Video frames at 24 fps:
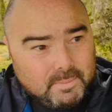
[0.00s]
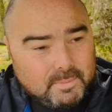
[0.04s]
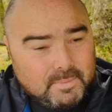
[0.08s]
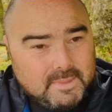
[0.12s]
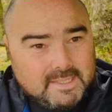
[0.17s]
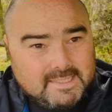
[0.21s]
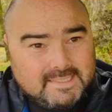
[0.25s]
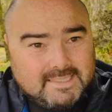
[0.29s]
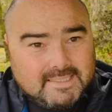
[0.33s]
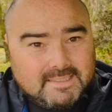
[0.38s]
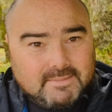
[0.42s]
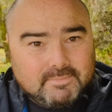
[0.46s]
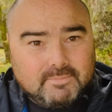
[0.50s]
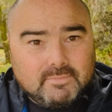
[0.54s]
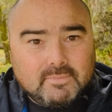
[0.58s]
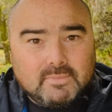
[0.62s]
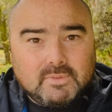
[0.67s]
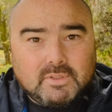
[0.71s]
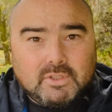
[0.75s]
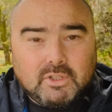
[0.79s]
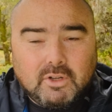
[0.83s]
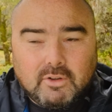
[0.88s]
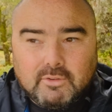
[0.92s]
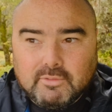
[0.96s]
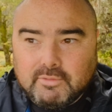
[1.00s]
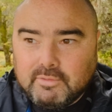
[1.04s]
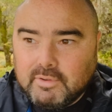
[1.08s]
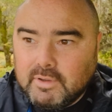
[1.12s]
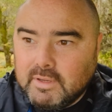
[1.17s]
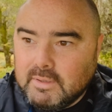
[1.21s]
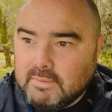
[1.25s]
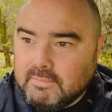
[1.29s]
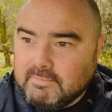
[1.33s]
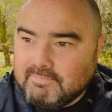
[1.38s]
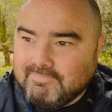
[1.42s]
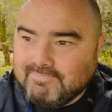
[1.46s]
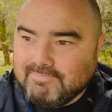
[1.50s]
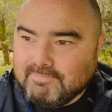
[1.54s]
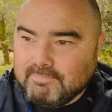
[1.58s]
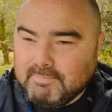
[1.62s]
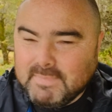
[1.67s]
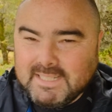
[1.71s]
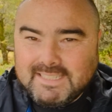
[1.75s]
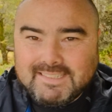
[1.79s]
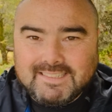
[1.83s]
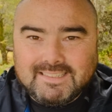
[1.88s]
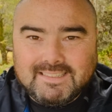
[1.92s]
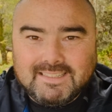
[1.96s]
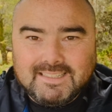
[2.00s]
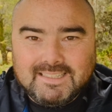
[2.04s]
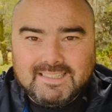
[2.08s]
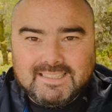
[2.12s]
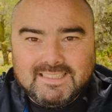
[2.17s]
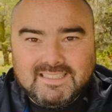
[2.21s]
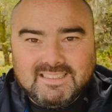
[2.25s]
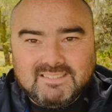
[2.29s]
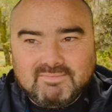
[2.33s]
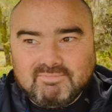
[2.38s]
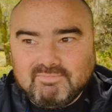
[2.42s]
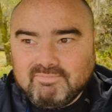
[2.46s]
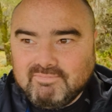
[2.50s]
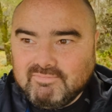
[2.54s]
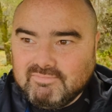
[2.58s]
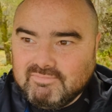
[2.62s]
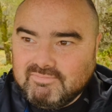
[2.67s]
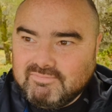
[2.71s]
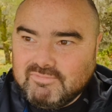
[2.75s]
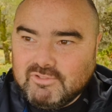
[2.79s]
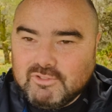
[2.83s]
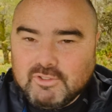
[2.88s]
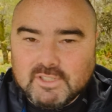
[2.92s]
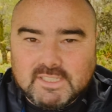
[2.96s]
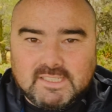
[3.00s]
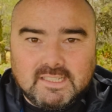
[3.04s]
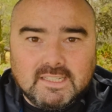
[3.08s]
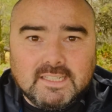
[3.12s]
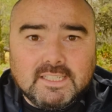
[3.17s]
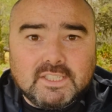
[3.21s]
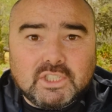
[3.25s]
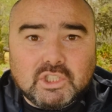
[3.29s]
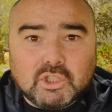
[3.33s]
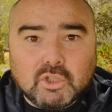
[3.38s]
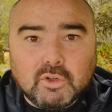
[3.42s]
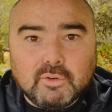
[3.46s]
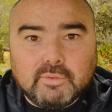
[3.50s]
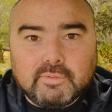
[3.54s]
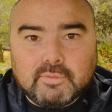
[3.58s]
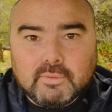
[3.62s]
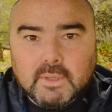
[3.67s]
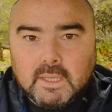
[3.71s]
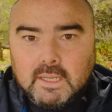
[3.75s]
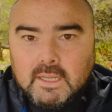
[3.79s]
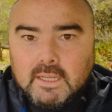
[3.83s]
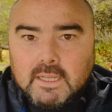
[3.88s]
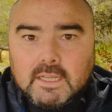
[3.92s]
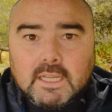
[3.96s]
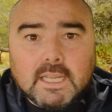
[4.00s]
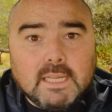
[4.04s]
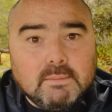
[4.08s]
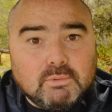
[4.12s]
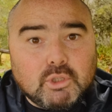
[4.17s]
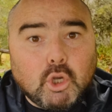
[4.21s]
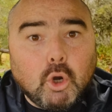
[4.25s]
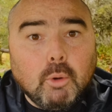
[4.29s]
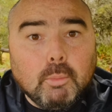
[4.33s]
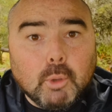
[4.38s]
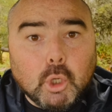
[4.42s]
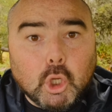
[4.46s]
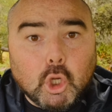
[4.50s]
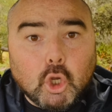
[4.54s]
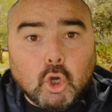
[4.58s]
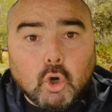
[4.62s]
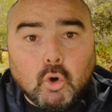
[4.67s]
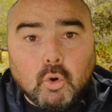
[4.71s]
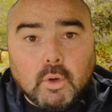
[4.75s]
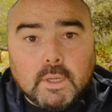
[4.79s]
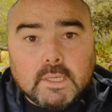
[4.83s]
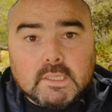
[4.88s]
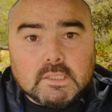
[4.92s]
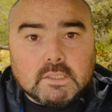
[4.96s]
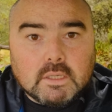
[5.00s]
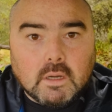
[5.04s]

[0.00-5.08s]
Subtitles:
this sort of misty, drizzly stuff keeps coming and going.